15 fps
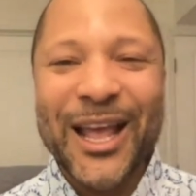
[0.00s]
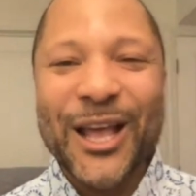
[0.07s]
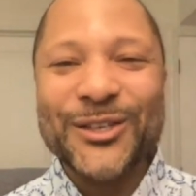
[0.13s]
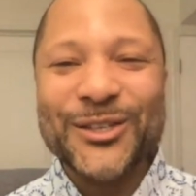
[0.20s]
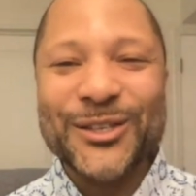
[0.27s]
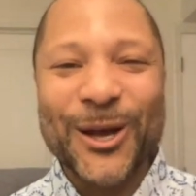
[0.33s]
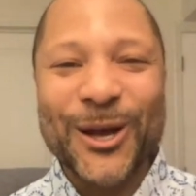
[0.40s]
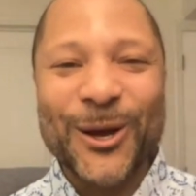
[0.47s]

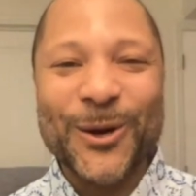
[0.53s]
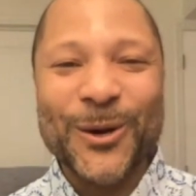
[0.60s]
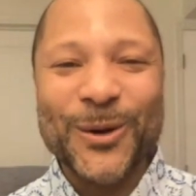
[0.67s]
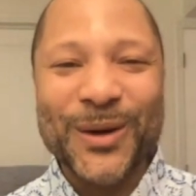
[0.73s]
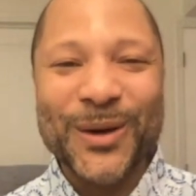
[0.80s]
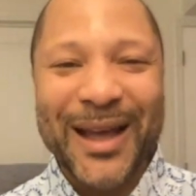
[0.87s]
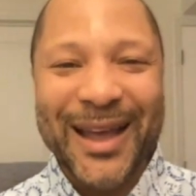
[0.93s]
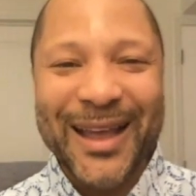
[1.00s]

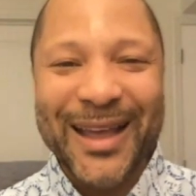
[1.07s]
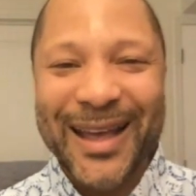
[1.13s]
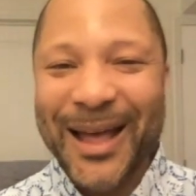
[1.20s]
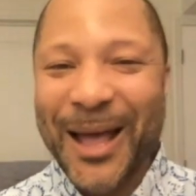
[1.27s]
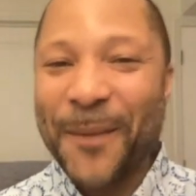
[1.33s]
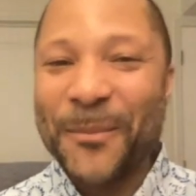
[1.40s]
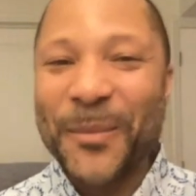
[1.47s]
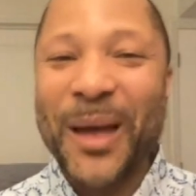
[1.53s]
So
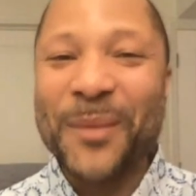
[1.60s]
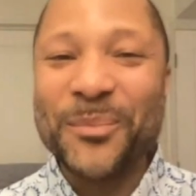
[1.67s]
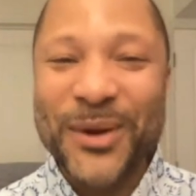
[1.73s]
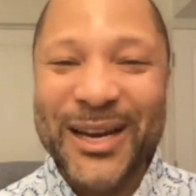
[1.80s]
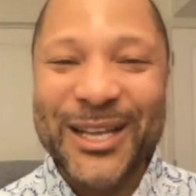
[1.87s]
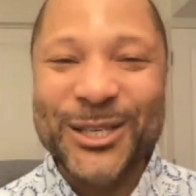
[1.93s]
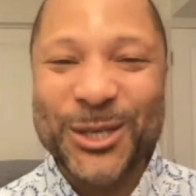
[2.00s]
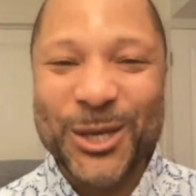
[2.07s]
I'm
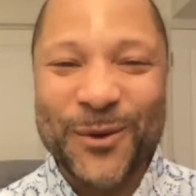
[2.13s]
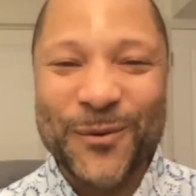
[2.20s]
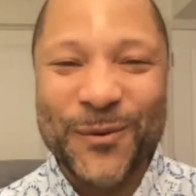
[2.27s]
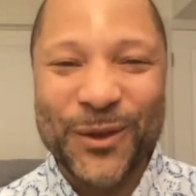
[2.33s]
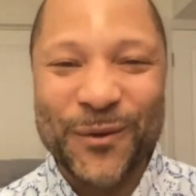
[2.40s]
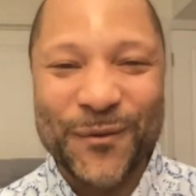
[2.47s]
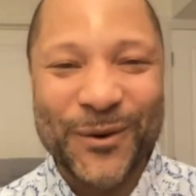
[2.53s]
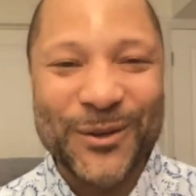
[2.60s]
pretty sure for
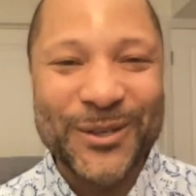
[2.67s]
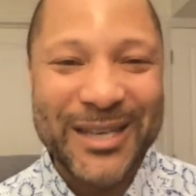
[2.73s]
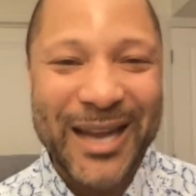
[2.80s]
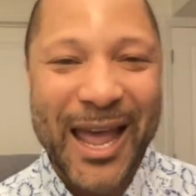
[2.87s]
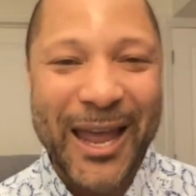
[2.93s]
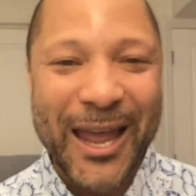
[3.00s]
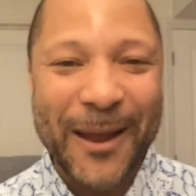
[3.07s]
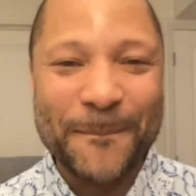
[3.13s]
the first
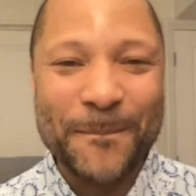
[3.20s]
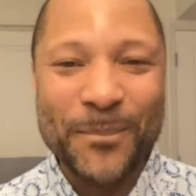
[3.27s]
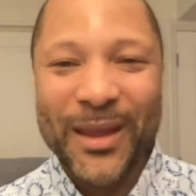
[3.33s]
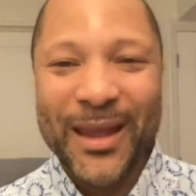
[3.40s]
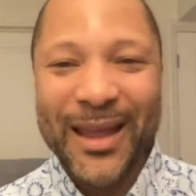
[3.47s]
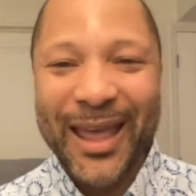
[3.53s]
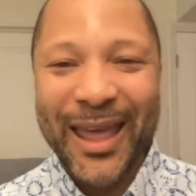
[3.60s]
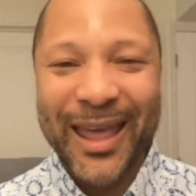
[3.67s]
time
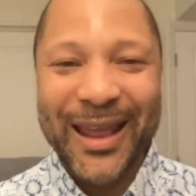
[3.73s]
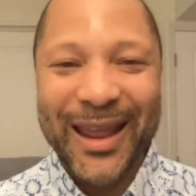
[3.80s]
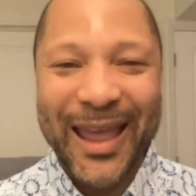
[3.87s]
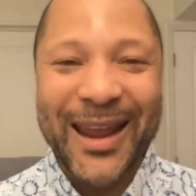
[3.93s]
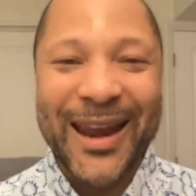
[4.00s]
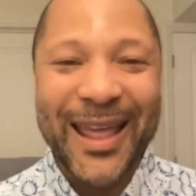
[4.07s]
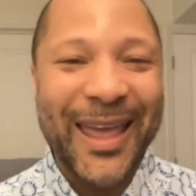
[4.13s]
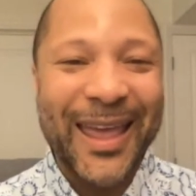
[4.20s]

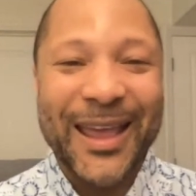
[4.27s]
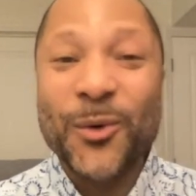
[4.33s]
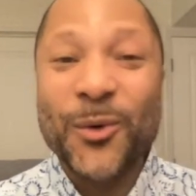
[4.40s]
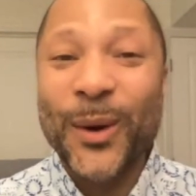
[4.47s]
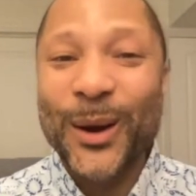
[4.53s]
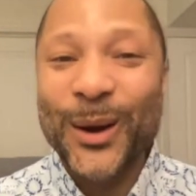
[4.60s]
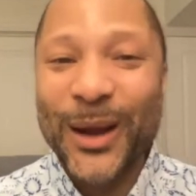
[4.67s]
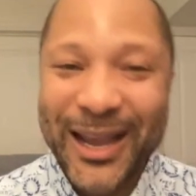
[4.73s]
a
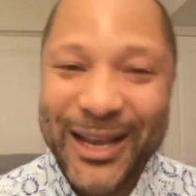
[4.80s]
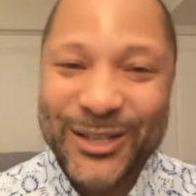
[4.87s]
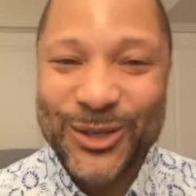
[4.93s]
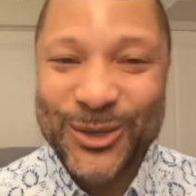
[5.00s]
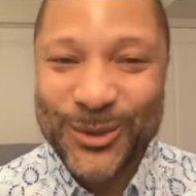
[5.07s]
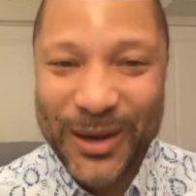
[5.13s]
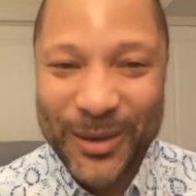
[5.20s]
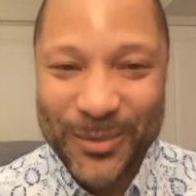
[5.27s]
queer
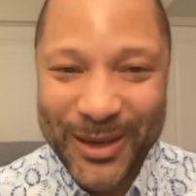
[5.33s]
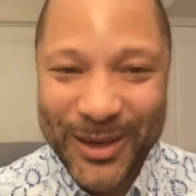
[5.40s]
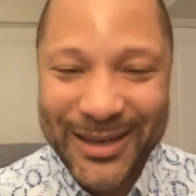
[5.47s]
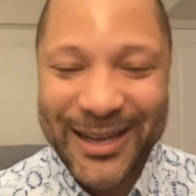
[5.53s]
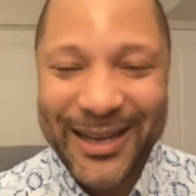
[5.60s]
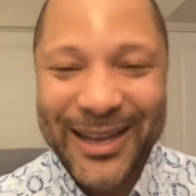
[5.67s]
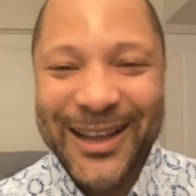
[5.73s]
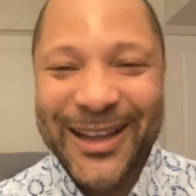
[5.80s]
history
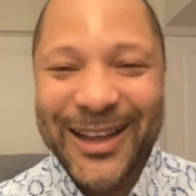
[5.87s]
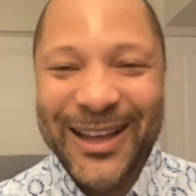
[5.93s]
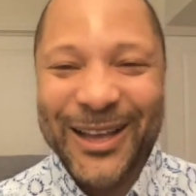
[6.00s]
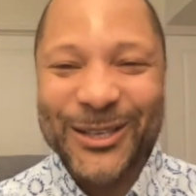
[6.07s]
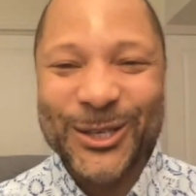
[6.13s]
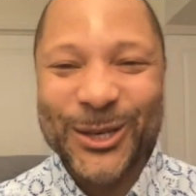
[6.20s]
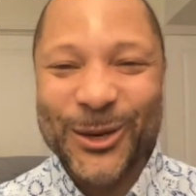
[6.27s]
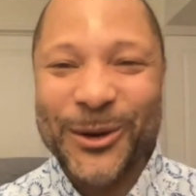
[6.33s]
book
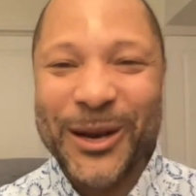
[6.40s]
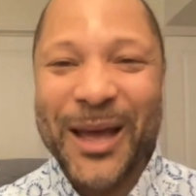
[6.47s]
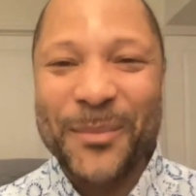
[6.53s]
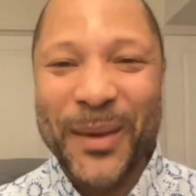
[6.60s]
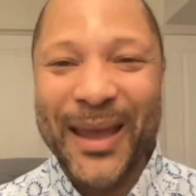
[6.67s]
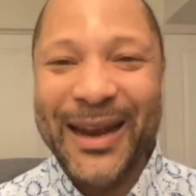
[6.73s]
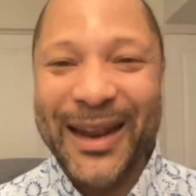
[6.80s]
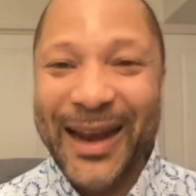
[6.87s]
showed
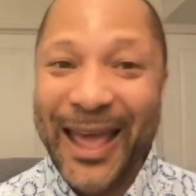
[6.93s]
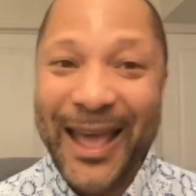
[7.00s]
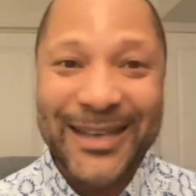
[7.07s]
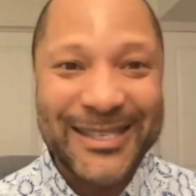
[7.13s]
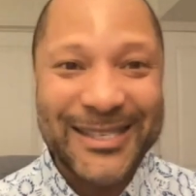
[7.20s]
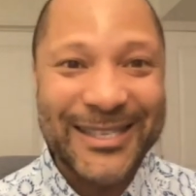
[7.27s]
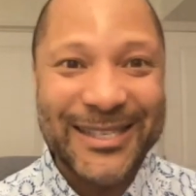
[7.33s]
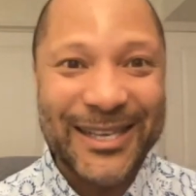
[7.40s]
up in an
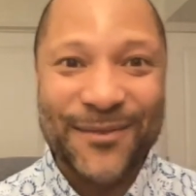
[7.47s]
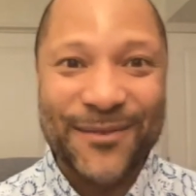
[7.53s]
SEC